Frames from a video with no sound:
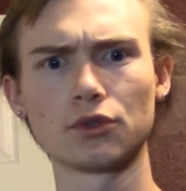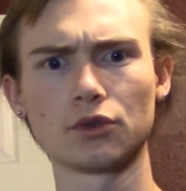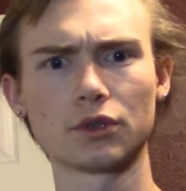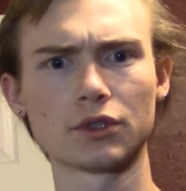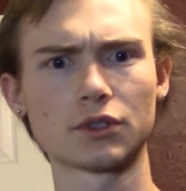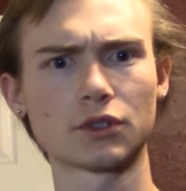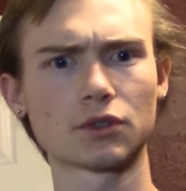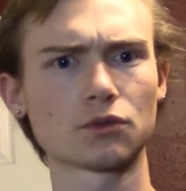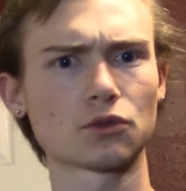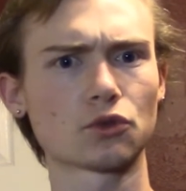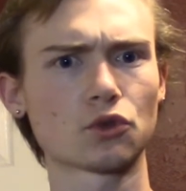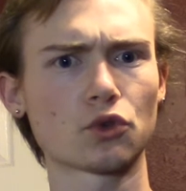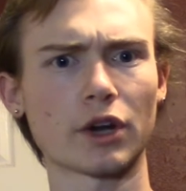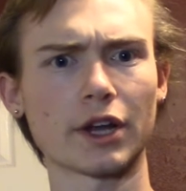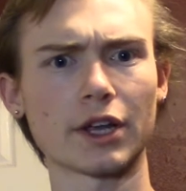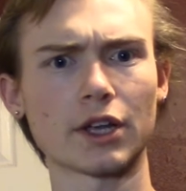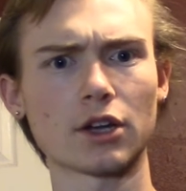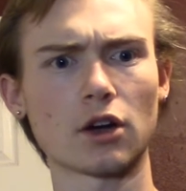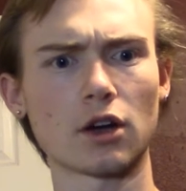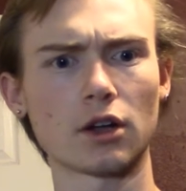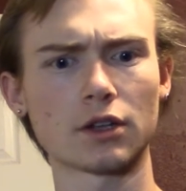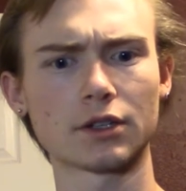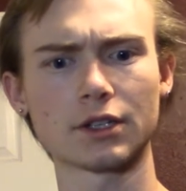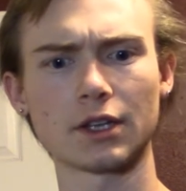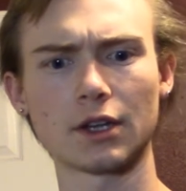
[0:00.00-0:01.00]
It's great
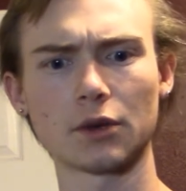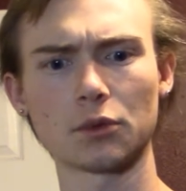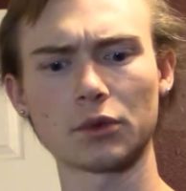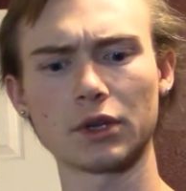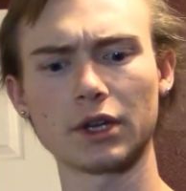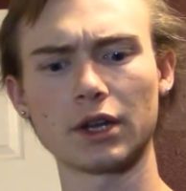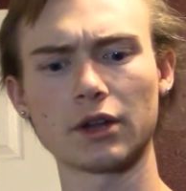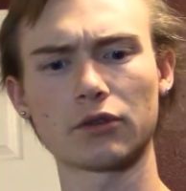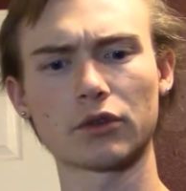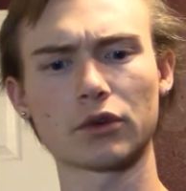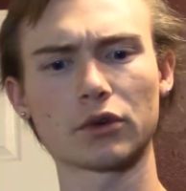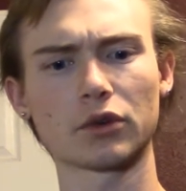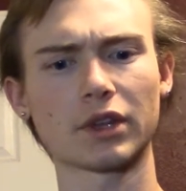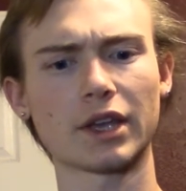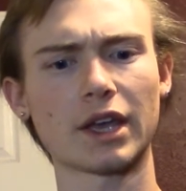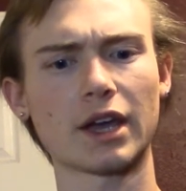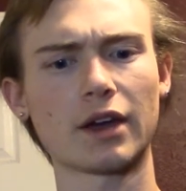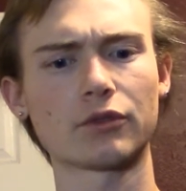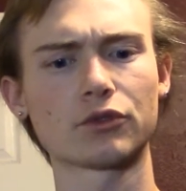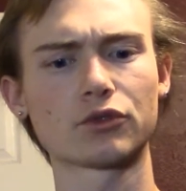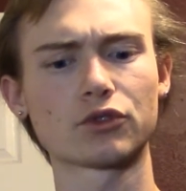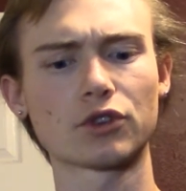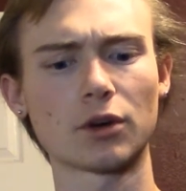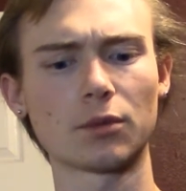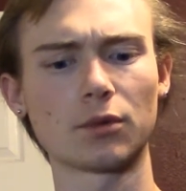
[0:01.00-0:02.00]
content. We never really have
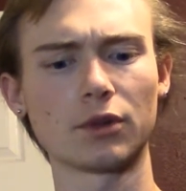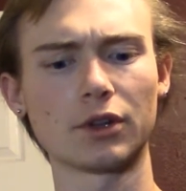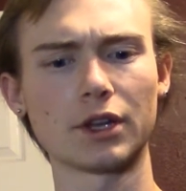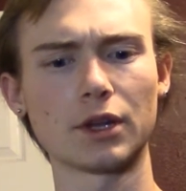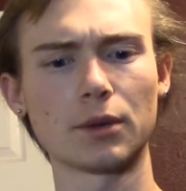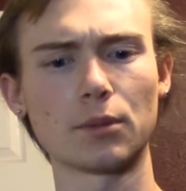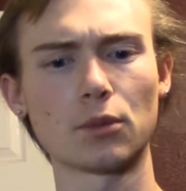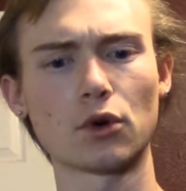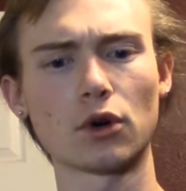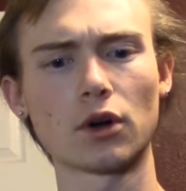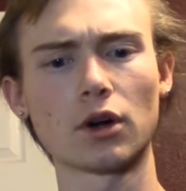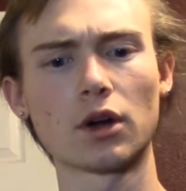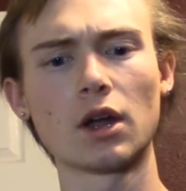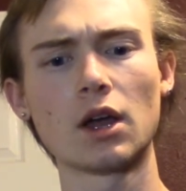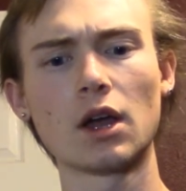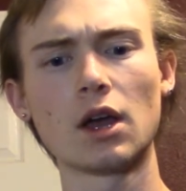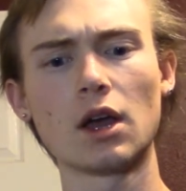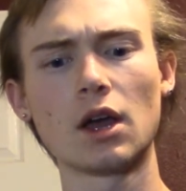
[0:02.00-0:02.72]
trouble anymore.